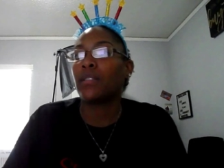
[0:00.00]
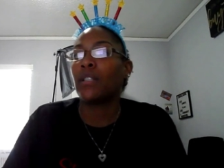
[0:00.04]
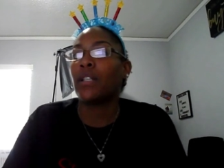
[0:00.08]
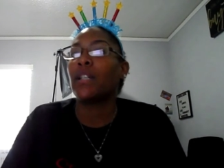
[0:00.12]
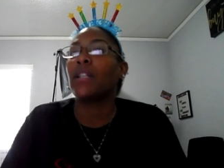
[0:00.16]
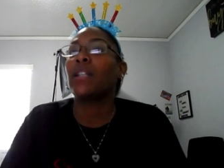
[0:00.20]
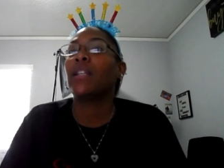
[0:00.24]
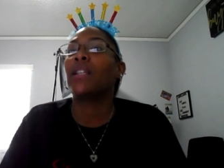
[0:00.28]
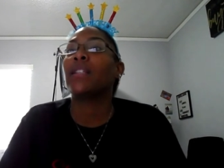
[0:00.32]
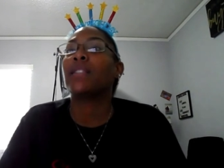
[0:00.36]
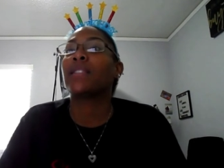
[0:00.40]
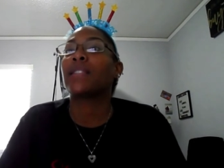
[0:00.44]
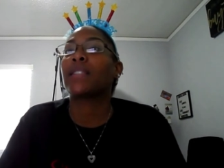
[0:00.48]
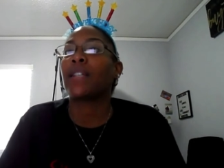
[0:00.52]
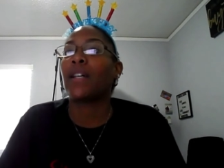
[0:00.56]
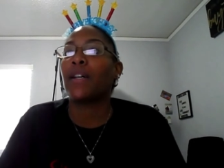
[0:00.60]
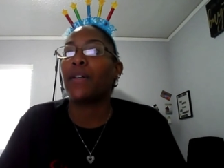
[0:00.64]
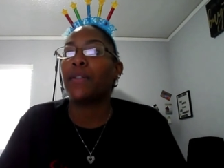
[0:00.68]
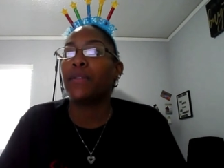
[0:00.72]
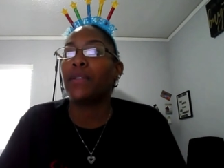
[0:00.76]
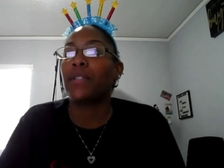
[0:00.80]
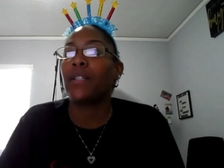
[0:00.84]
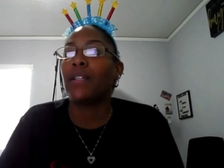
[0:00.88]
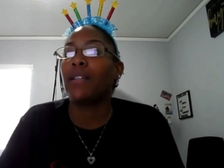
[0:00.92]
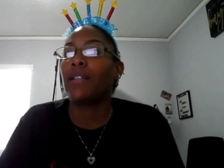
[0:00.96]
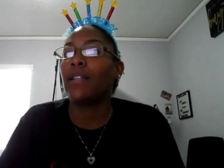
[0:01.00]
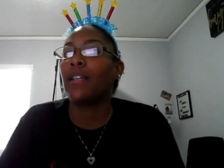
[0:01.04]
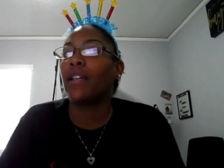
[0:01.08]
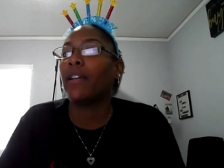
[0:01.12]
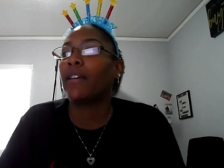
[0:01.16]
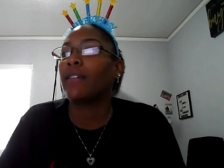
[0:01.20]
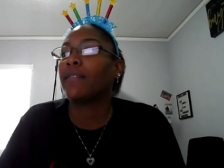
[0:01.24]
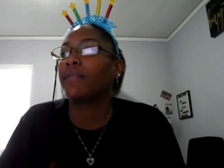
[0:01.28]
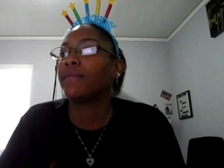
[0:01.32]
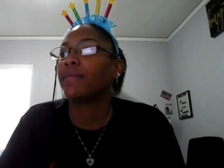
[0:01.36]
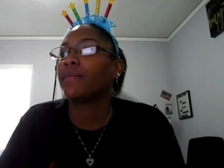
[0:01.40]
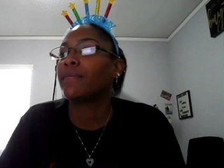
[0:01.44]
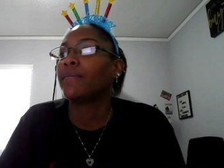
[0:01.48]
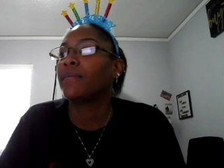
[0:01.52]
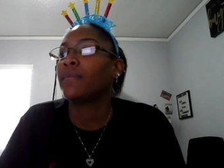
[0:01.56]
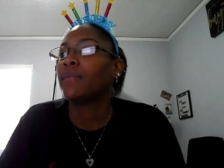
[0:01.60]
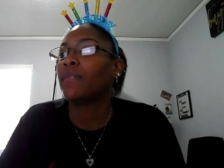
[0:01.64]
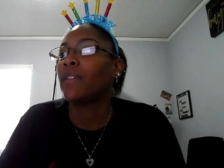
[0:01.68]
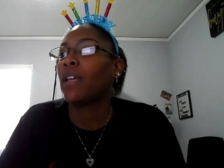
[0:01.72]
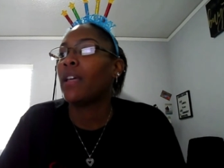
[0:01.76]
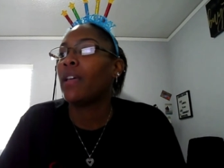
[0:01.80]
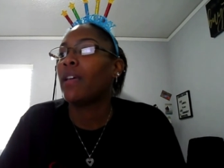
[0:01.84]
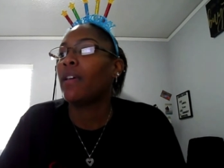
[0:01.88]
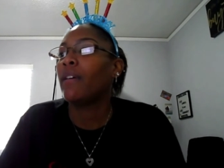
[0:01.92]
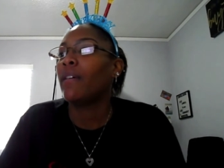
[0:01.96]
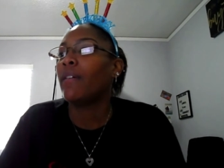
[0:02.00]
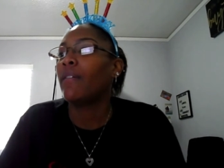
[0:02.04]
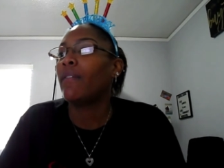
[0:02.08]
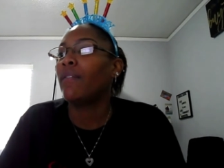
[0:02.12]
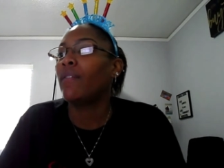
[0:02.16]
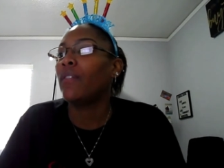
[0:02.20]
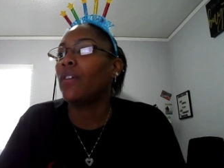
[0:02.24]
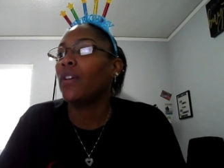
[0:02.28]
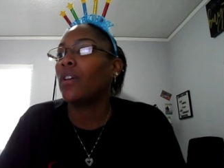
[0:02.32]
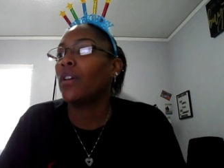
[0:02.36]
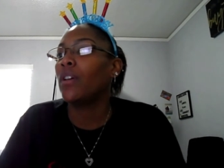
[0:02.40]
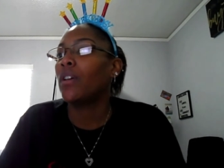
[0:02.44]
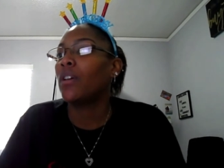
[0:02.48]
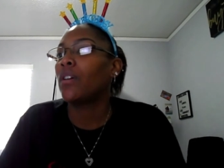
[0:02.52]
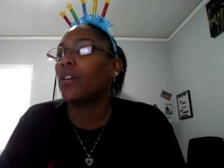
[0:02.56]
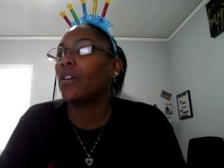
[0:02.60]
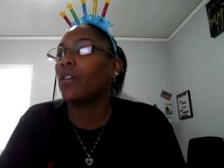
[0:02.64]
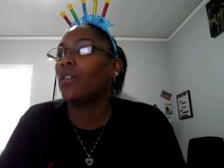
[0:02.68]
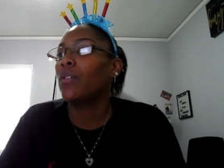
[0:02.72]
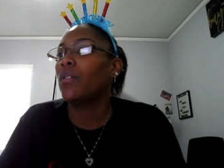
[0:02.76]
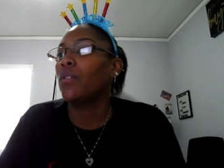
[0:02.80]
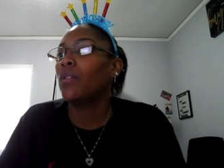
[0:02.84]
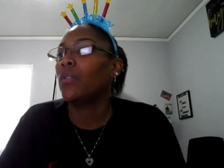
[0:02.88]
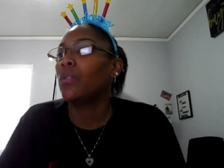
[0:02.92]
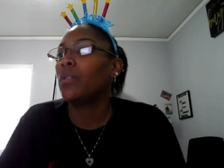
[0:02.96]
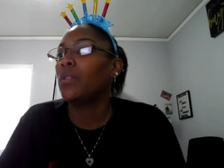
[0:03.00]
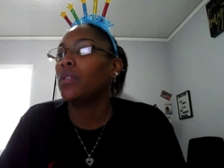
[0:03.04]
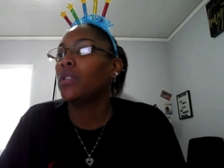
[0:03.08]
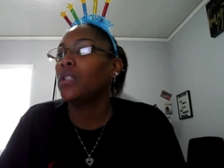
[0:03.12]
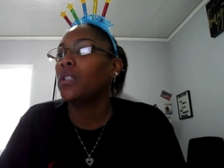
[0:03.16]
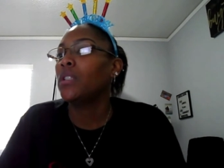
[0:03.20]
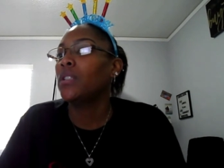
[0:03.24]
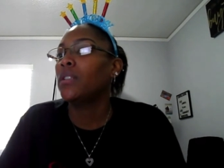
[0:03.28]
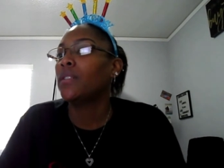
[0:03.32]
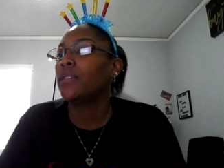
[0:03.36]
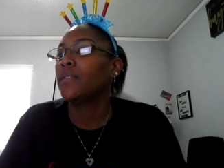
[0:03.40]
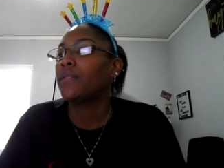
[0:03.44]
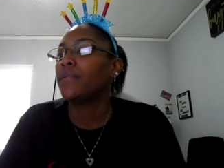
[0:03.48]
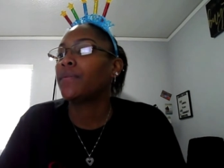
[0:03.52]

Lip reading: And it's cold in here. Very cold.